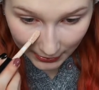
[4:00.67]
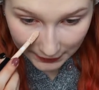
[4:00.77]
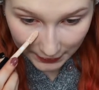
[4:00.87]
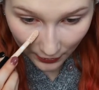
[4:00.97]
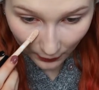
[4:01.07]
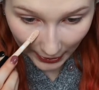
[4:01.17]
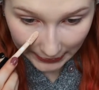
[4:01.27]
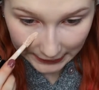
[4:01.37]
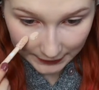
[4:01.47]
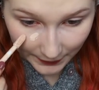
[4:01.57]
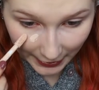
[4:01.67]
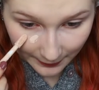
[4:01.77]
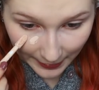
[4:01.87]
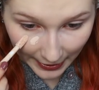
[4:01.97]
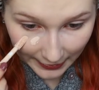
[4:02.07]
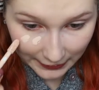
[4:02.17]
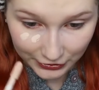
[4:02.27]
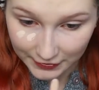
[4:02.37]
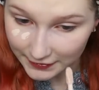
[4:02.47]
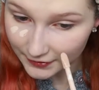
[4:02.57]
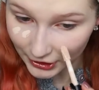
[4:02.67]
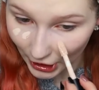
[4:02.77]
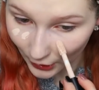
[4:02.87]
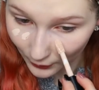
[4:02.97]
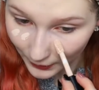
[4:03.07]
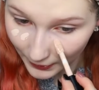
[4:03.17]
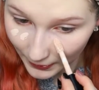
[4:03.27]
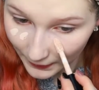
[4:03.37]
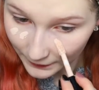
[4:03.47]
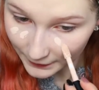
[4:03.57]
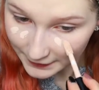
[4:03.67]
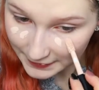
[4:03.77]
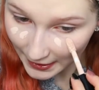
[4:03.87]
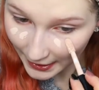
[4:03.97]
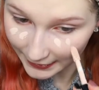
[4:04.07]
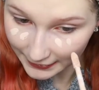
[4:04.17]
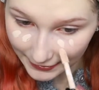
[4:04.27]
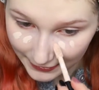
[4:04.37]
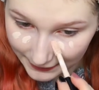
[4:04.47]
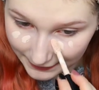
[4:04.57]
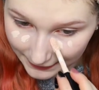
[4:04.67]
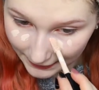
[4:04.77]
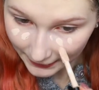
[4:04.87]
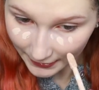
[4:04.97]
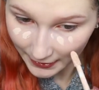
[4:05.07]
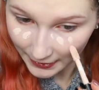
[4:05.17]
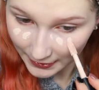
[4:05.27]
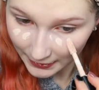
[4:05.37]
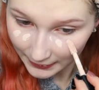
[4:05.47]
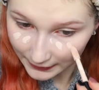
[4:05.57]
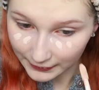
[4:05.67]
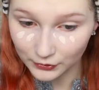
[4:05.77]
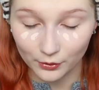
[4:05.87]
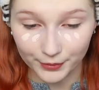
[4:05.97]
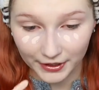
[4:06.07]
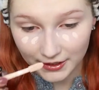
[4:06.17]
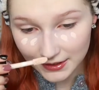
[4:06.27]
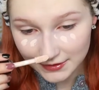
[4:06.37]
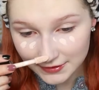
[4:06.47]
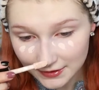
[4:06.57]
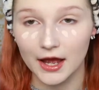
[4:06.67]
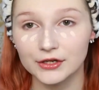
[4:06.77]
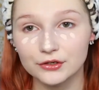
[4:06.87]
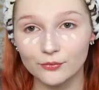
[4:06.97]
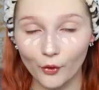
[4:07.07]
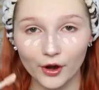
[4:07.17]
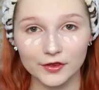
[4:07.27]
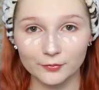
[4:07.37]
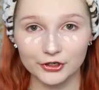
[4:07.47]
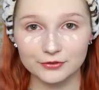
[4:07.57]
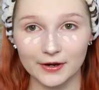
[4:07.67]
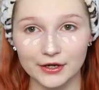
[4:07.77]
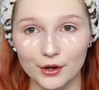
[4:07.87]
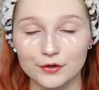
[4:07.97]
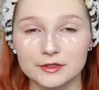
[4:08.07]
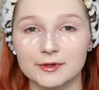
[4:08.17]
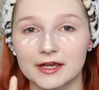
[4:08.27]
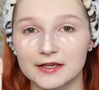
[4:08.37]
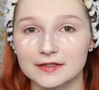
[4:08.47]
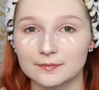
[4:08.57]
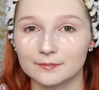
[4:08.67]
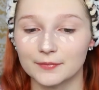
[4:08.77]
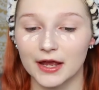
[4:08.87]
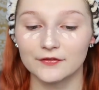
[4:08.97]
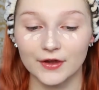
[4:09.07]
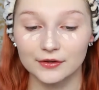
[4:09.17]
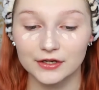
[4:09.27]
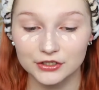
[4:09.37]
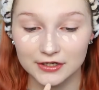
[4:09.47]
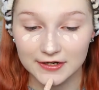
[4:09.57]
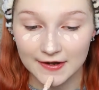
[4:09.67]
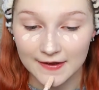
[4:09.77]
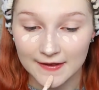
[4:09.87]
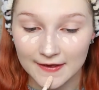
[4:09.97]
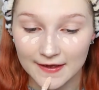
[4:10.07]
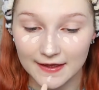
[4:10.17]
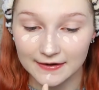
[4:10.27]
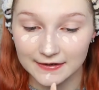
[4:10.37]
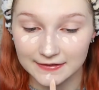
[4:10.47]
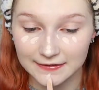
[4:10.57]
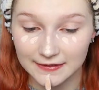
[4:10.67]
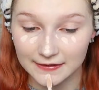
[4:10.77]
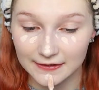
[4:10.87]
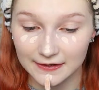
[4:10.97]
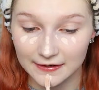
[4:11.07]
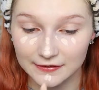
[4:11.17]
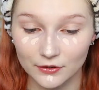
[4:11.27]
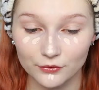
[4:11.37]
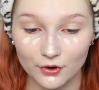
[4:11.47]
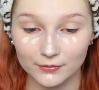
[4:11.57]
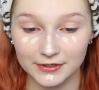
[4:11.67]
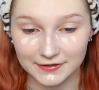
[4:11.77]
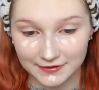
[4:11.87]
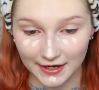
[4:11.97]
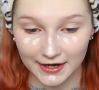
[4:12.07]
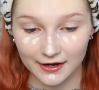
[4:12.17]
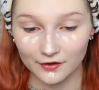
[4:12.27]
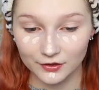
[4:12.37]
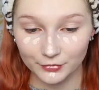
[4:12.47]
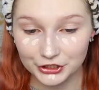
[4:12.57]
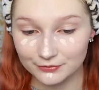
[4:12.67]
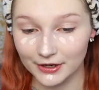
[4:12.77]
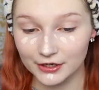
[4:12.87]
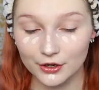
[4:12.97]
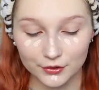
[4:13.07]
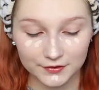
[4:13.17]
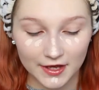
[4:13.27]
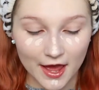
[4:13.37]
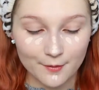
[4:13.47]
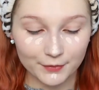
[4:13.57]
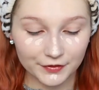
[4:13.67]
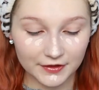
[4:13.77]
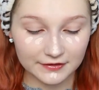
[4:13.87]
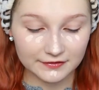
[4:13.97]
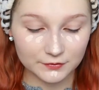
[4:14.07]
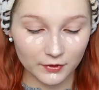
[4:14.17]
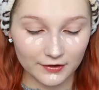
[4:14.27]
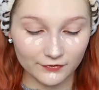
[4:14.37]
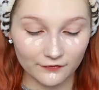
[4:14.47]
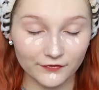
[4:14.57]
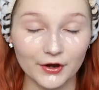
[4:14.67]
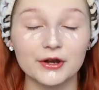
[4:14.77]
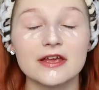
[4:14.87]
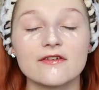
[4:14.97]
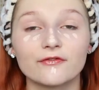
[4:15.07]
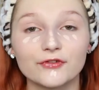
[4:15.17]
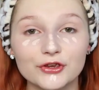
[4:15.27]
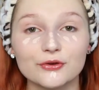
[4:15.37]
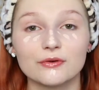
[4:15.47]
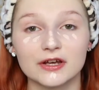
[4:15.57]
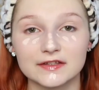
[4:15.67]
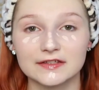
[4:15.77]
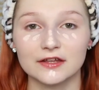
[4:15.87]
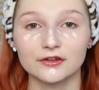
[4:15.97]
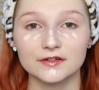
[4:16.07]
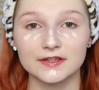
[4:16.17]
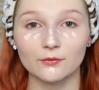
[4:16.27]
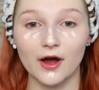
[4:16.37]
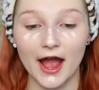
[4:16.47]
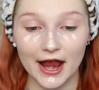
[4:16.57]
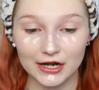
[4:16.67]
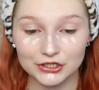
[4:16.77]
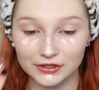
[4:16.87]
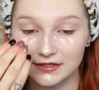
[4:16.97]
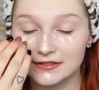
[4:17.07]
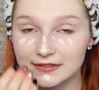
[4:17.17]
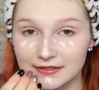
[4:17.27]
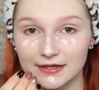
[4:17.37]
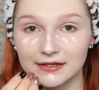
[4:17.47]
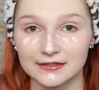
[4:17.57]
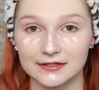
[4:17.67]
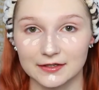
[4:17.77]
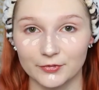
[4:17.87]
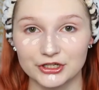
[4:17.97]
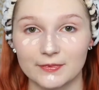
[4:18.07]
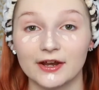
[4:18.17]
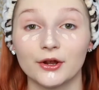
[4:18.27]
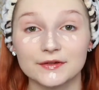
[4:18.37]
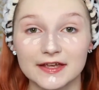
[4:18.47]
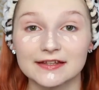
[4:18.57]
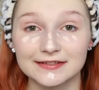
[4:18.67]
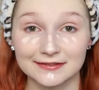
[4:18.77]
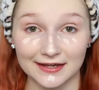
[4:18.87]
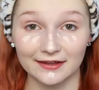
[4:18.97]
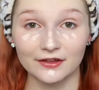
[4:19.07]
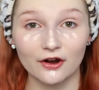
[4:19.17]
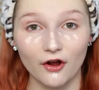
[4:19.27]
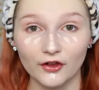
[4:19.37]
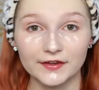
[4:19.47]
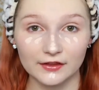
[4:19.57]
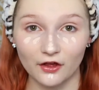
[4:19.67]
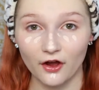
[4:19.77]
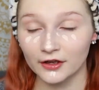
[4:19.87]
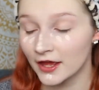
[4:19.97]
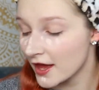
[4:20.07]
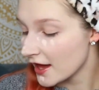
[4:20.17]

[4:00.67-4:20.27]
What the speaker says: So I just recommend the tiniest little bit. I do more on the bridge of my nose because my foundation and concealer don't normally stay on the bridge of my nose, but this is one of the very few concealers that will actually stick to the bridge of my nose and stay there all day long.